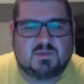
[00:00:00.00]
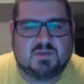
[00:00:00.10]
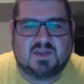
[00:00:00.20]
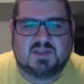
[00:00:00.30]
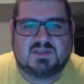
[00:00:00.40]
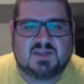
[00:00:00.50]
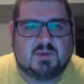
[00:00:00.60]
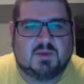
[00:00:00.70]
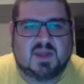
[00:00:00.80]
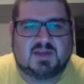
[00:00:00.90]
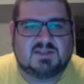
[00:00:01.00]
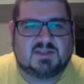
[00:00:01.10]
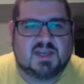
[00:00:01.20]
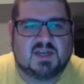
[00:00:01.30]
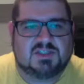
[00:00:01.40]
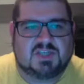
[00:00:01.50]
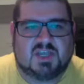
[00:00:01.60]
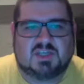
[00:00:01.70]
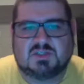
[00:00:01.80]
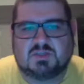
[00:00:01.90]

of the things that I would like to see kind of change